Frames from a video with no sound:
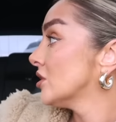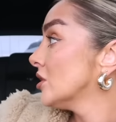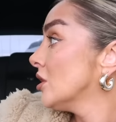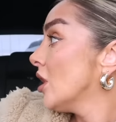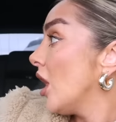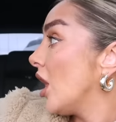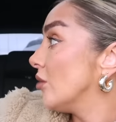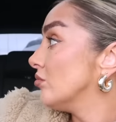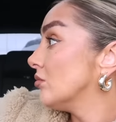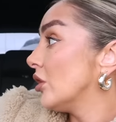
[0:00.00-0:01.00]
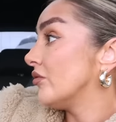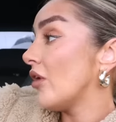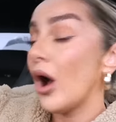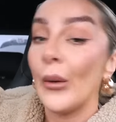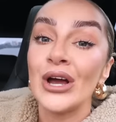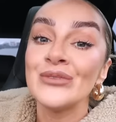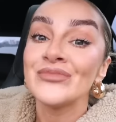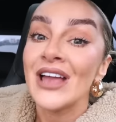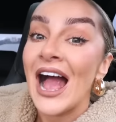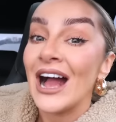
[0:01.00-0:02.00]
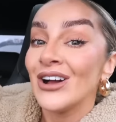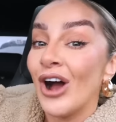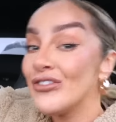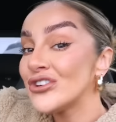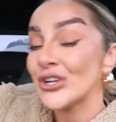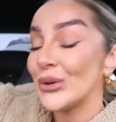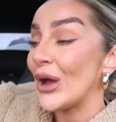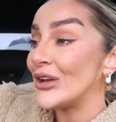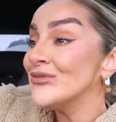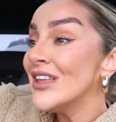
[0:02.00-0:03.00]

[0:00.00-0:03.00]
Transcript: Of the show home.